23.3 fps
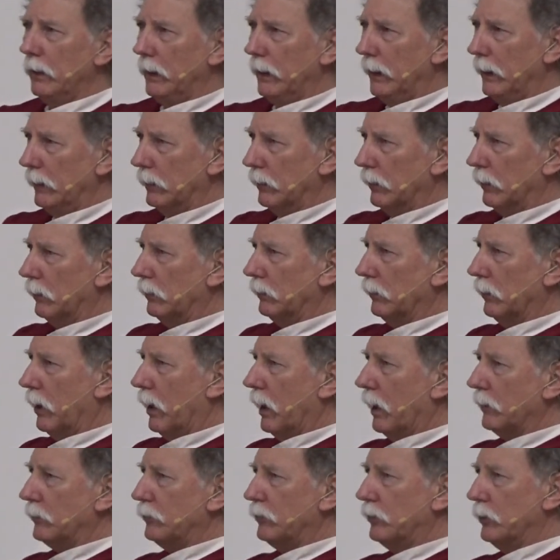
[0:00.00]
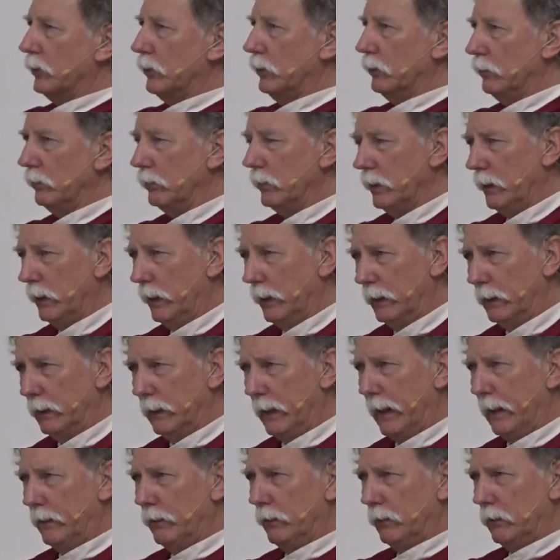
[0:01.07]
a lawsuit in
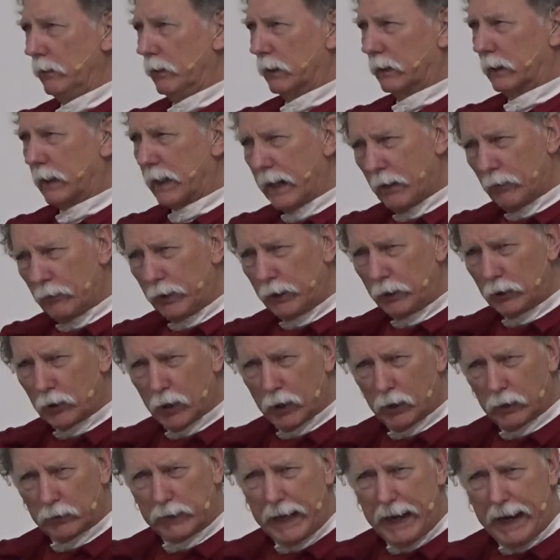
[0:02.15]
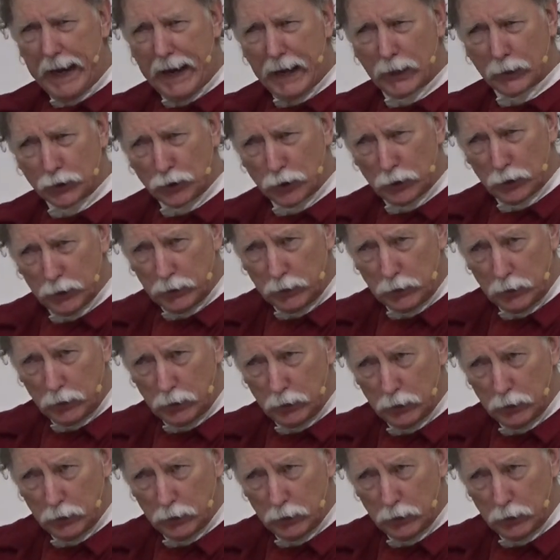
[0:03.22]
a county called Ashland,